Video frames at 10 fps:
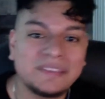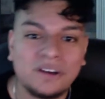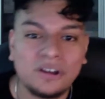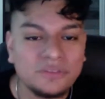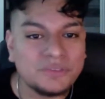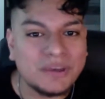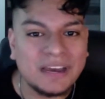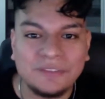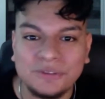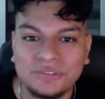all of you
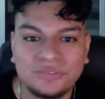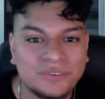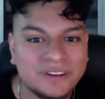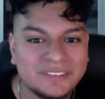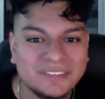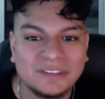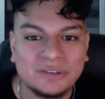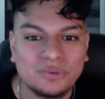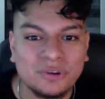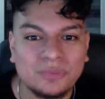have those friends that you
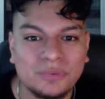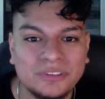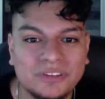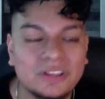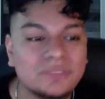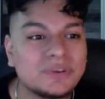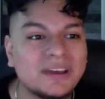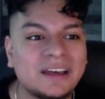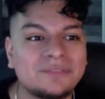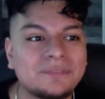grew up with all of you
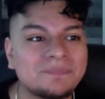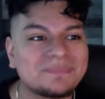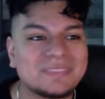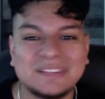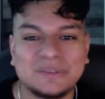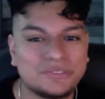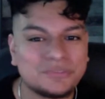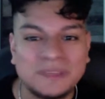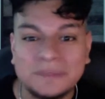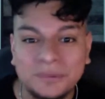have you know those
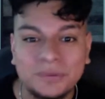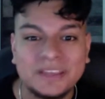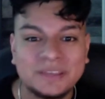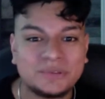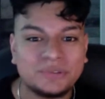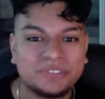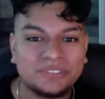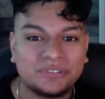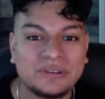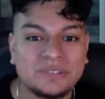people that you used to
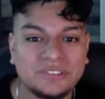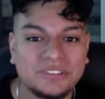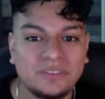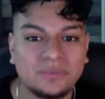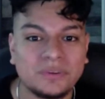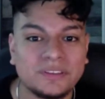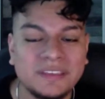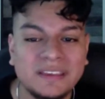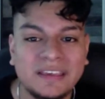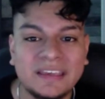surround yourself with
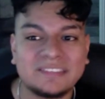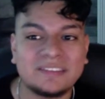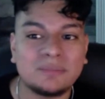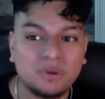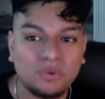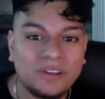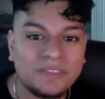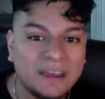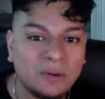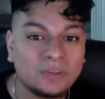it's number
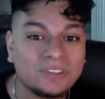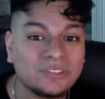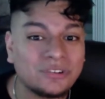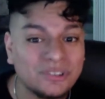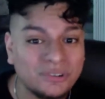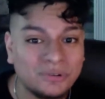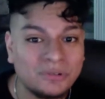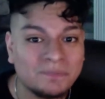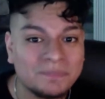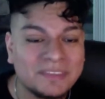one that old
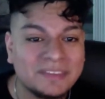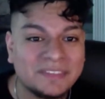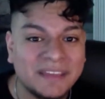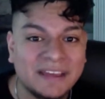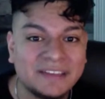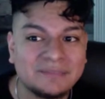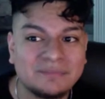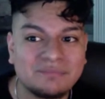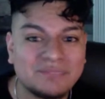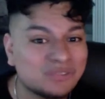circle that
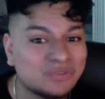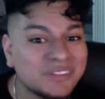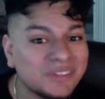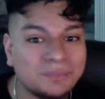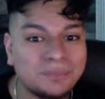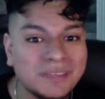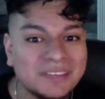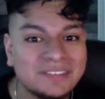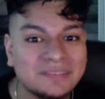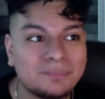is one of the
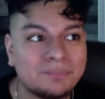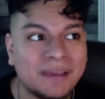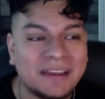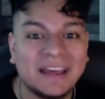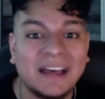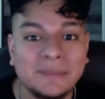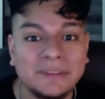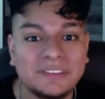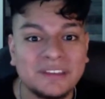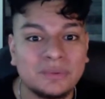biggest bad
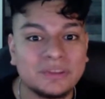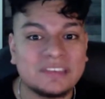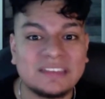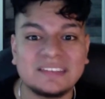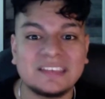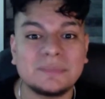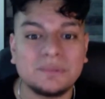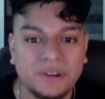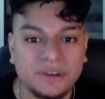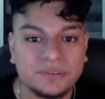habits that we tend to keep
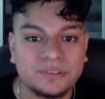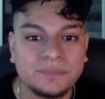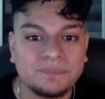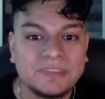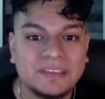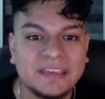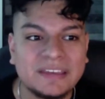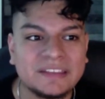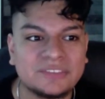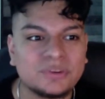around
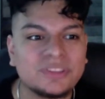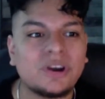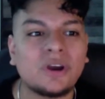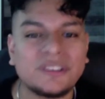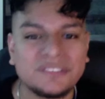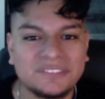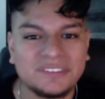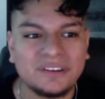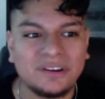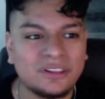and it's one of the hardest
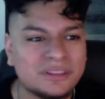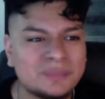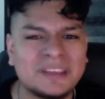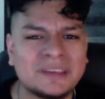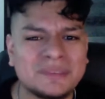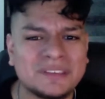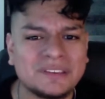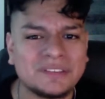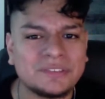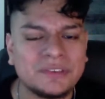to eliminate
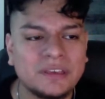because